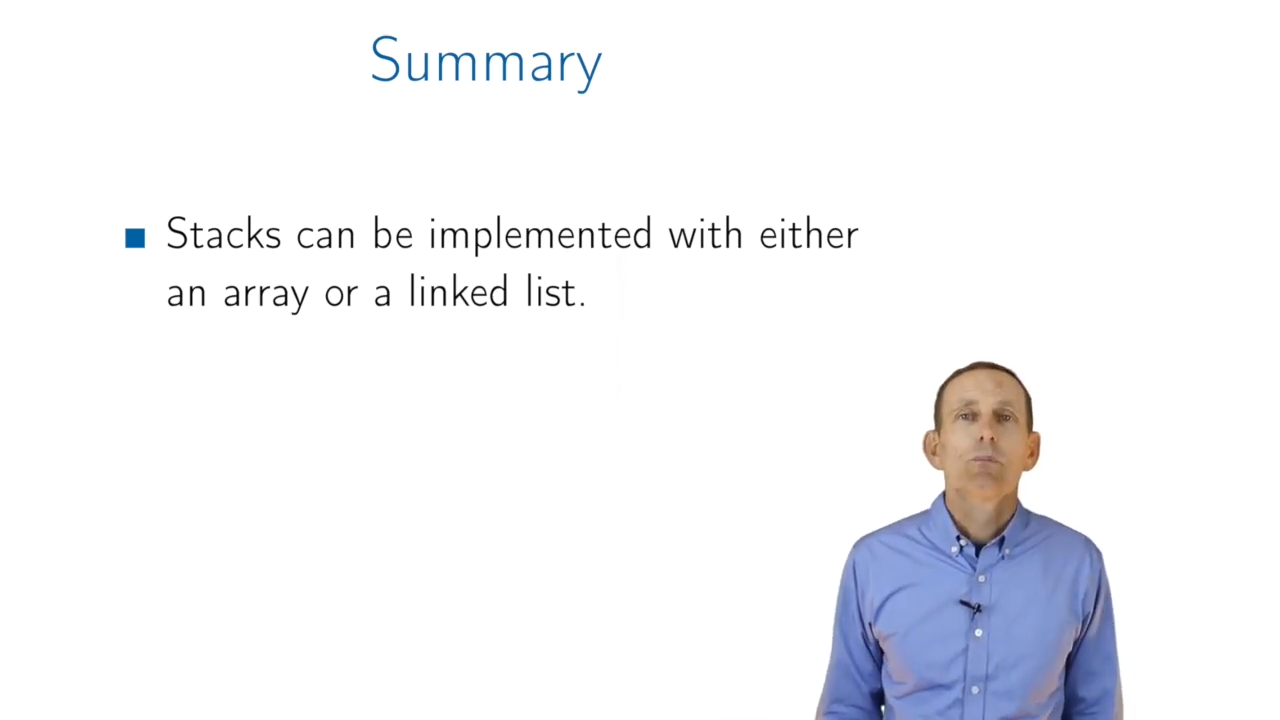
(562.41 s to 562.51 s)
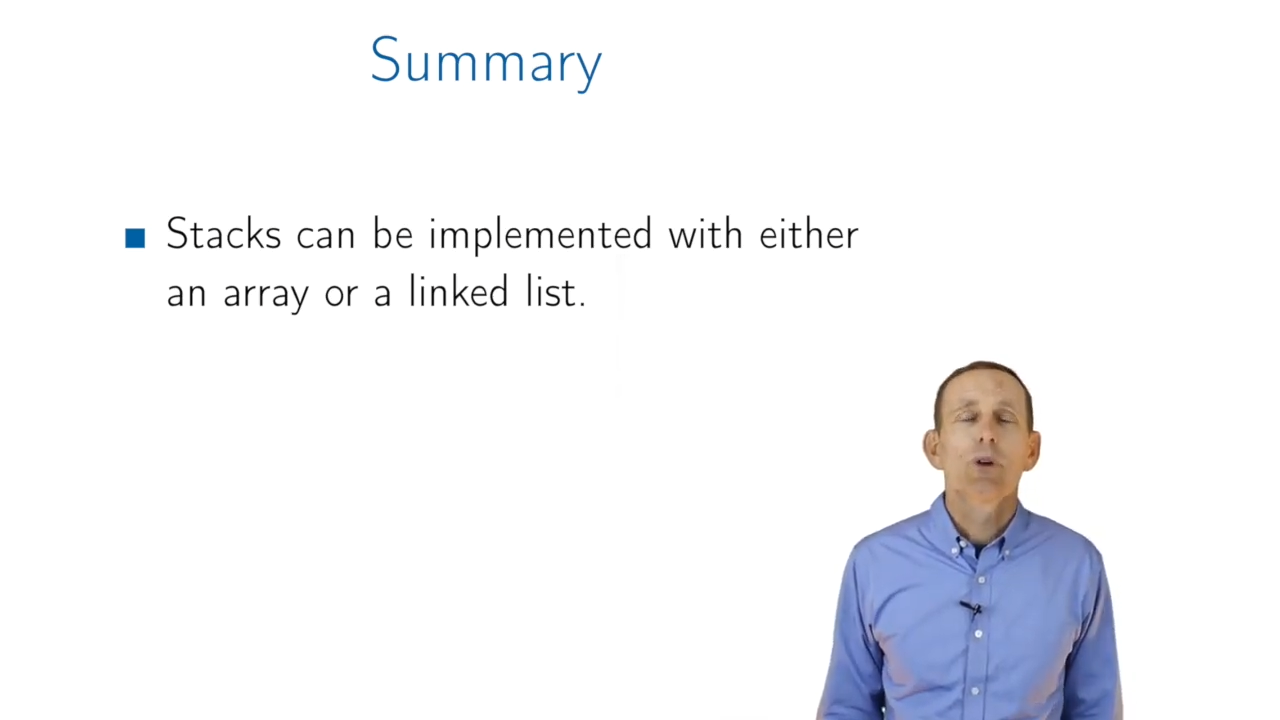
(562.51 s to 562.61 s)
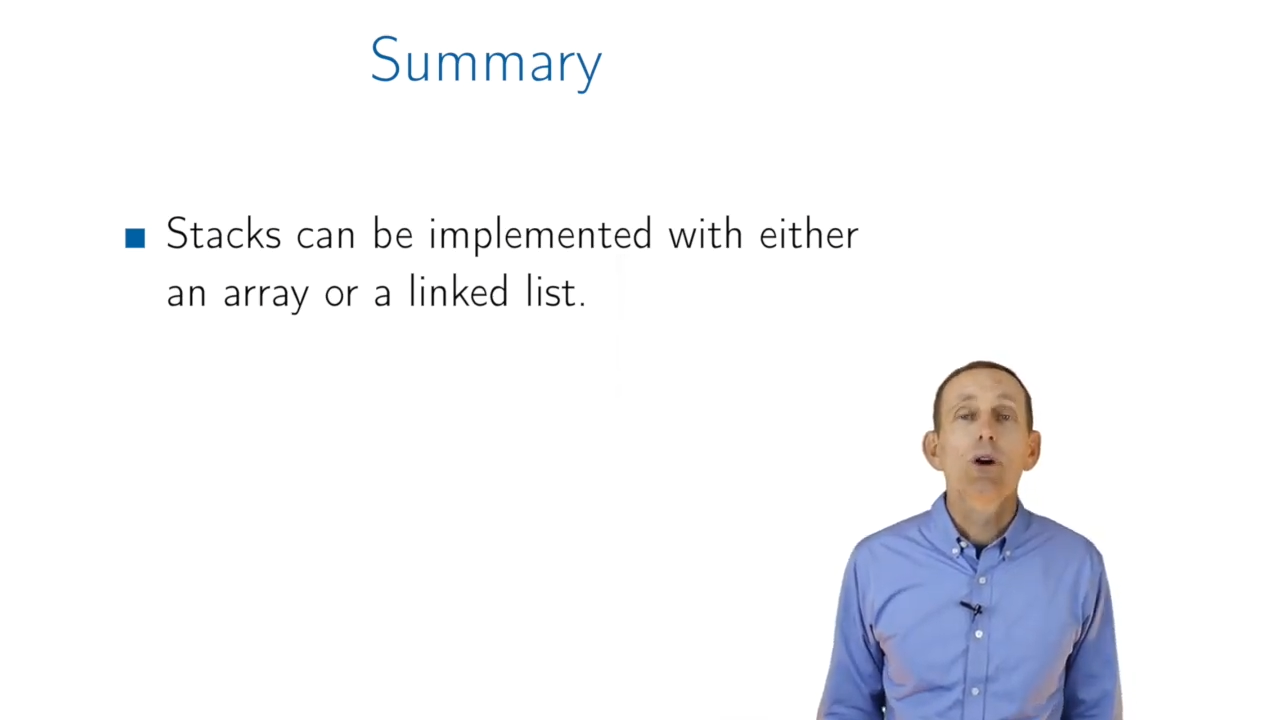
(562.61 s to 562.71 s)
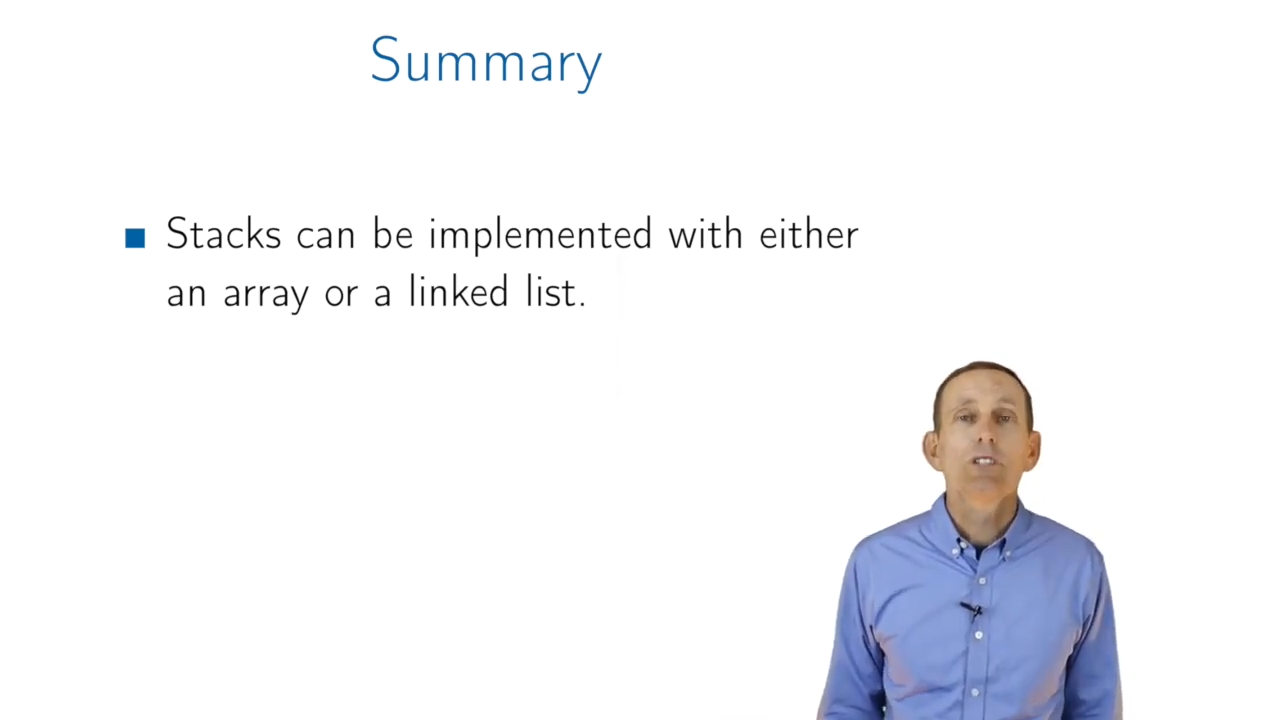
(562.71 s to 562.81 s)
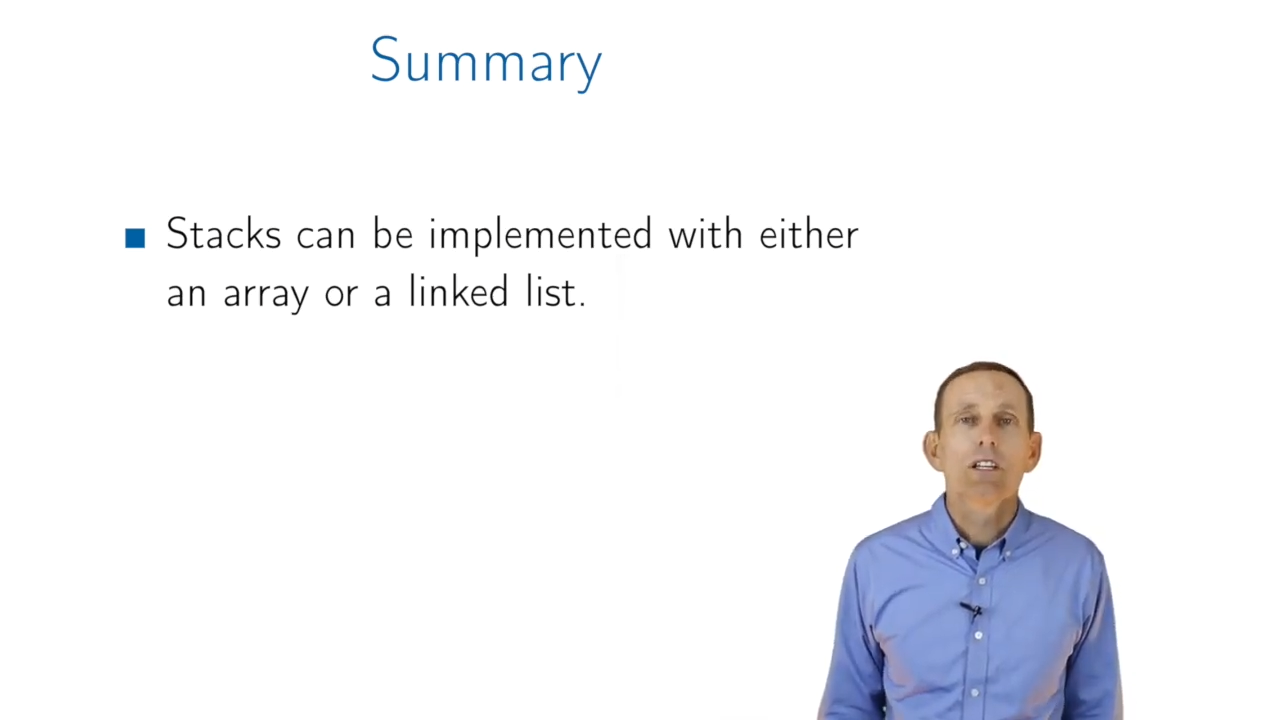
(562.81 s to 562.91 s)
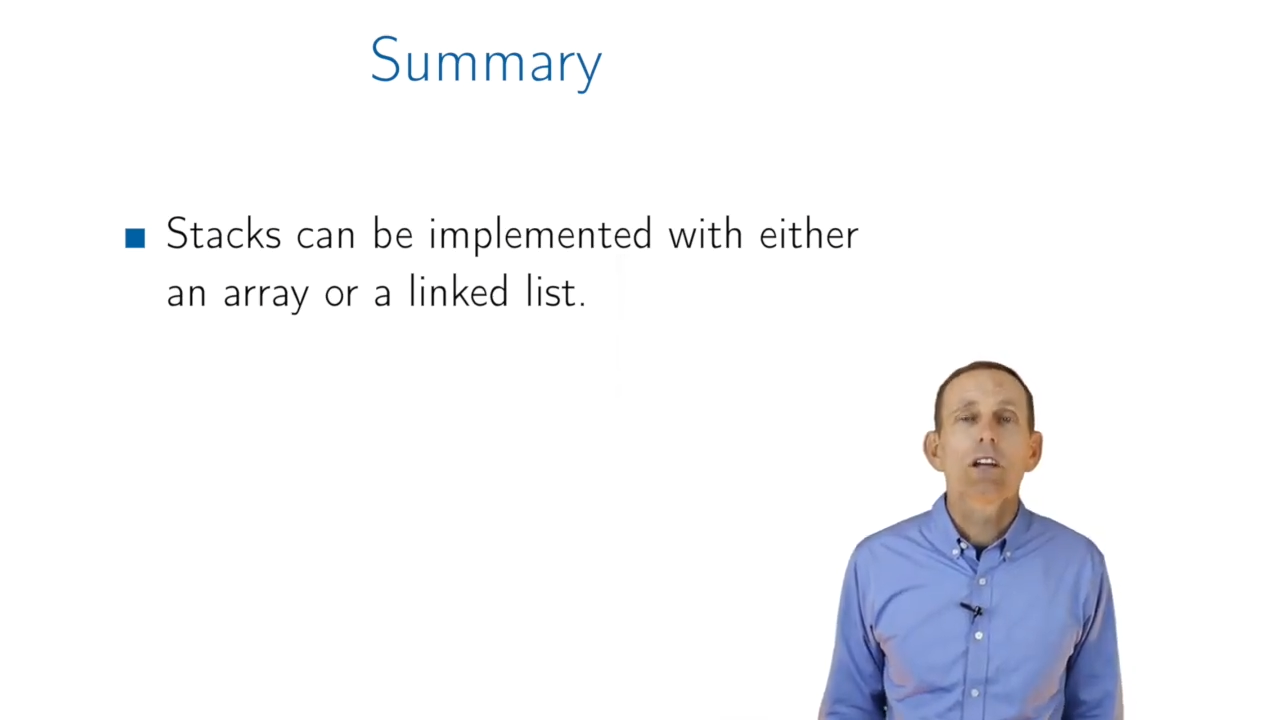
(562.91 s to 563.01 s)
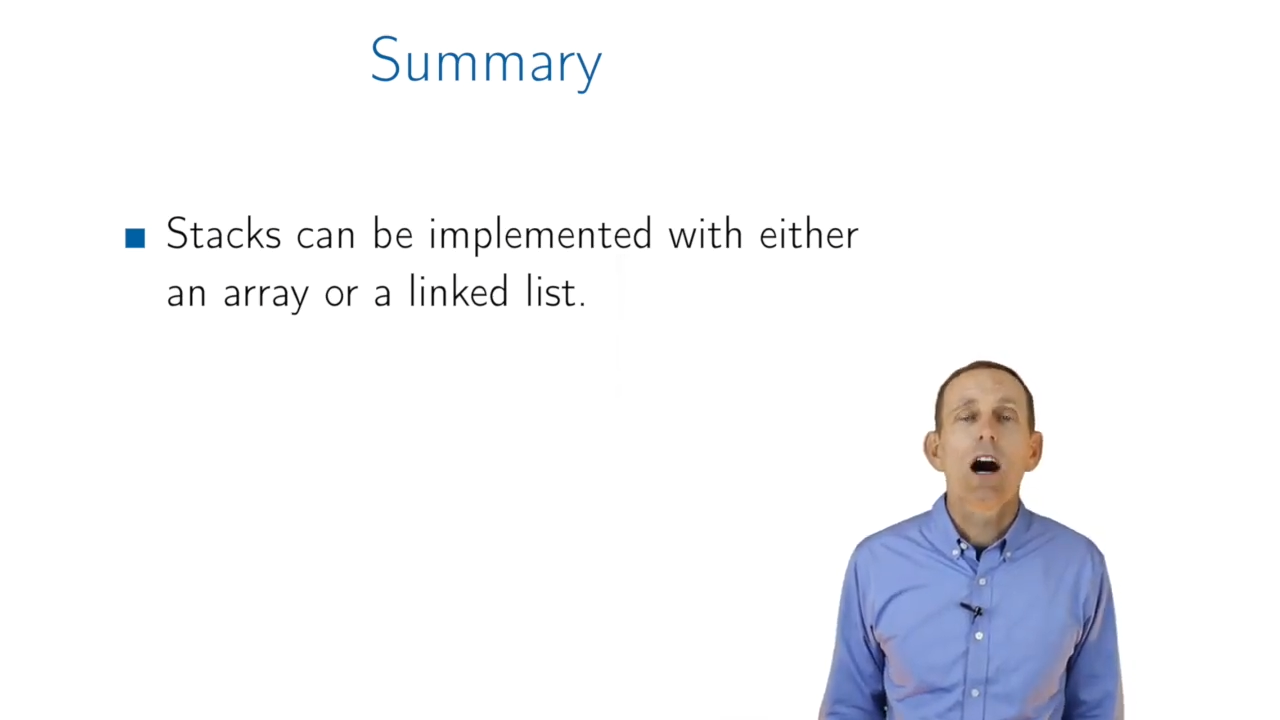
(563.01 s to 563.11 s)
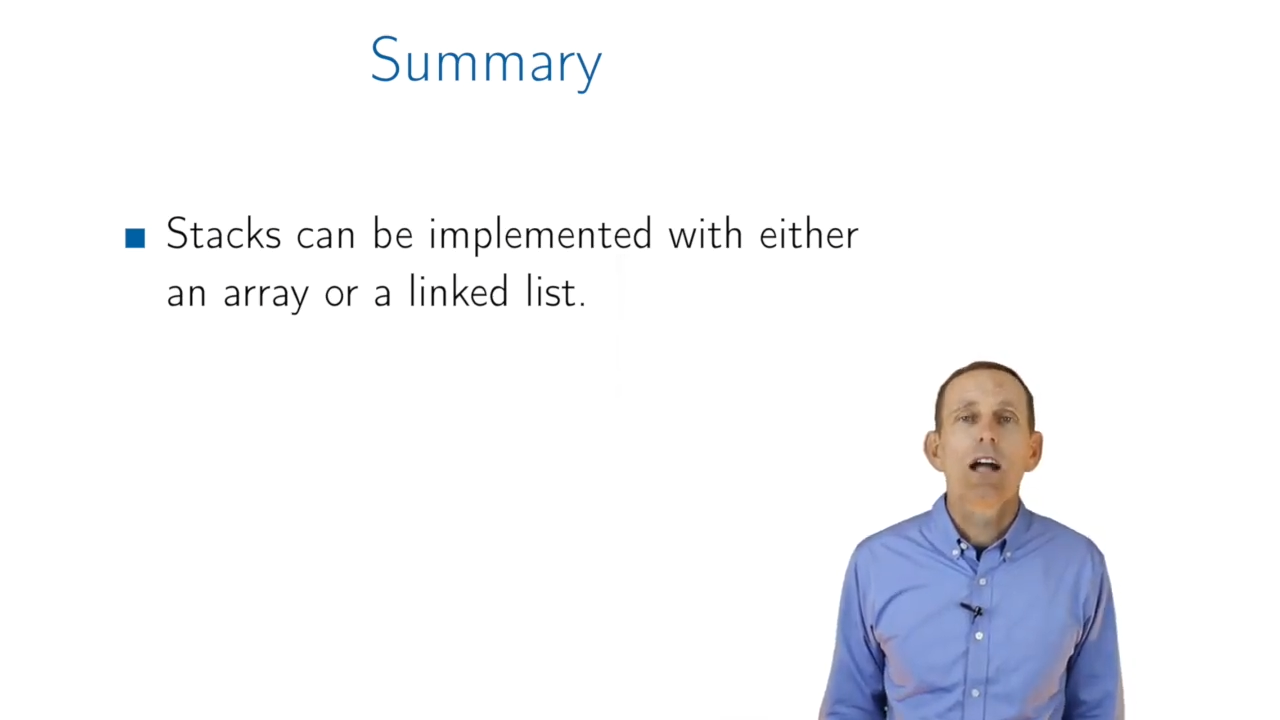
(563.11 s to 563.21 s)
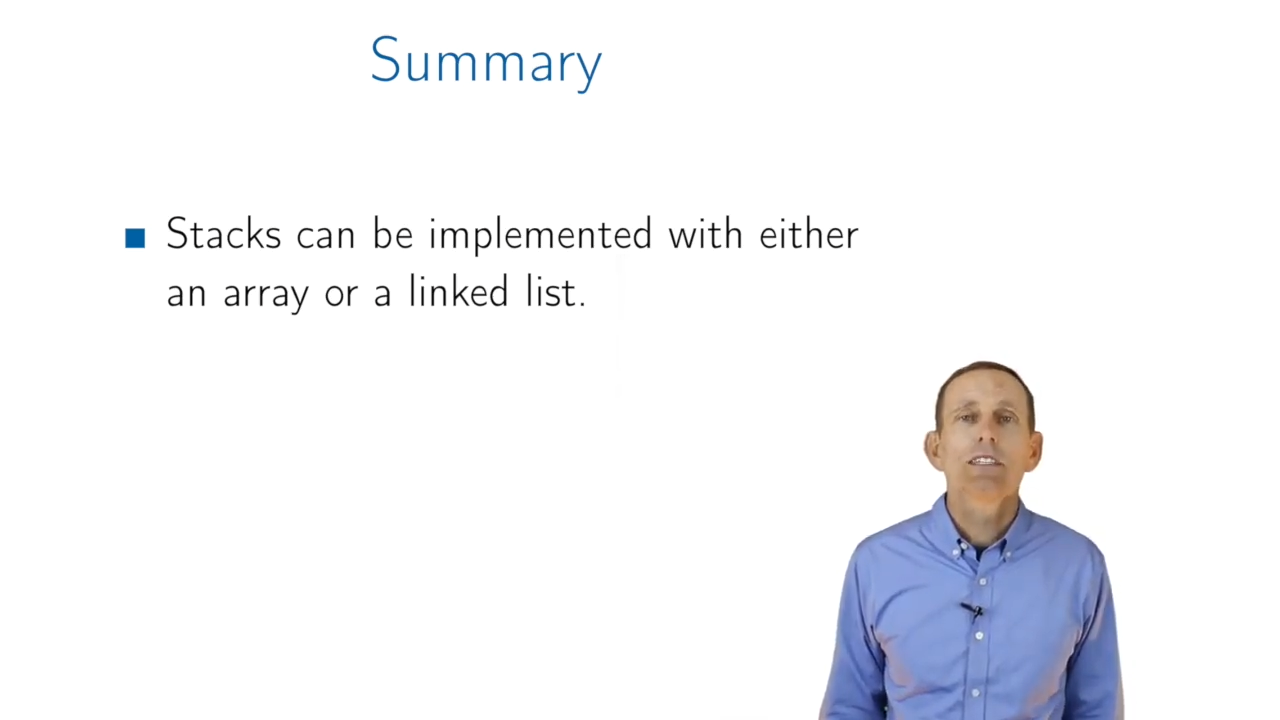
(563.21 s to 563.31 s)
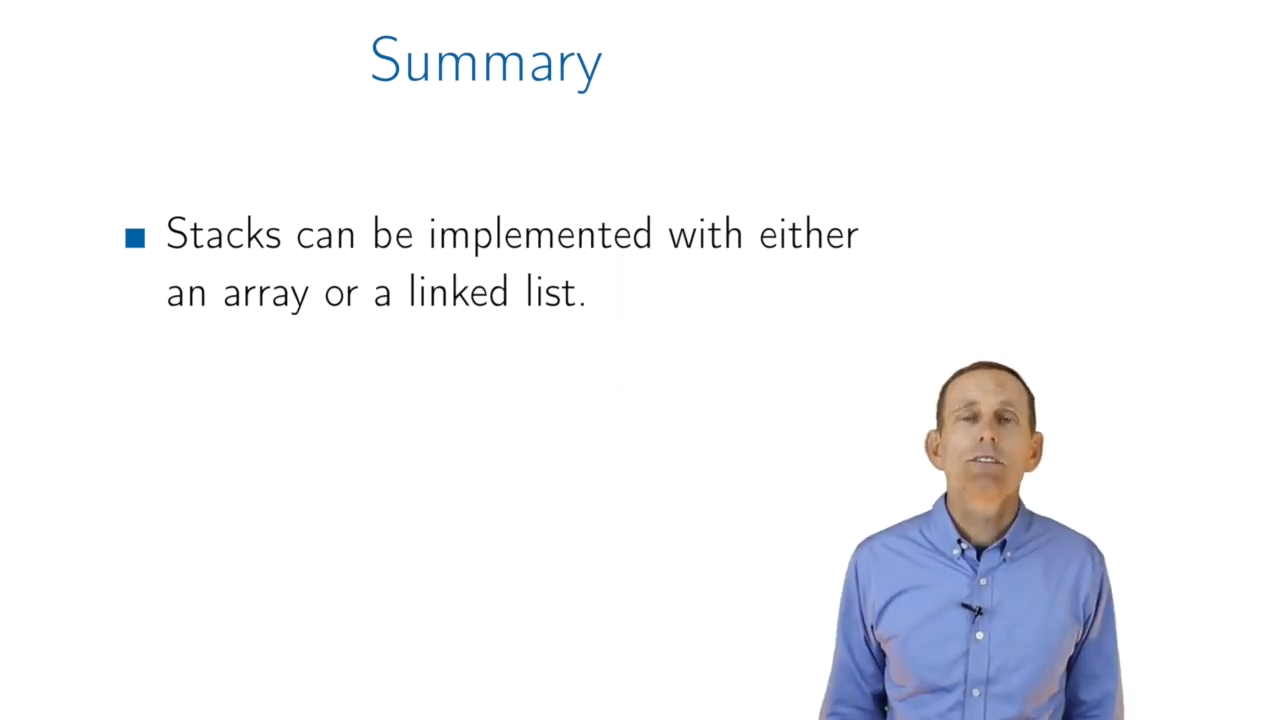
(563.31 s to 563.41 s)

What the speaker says: pros and cons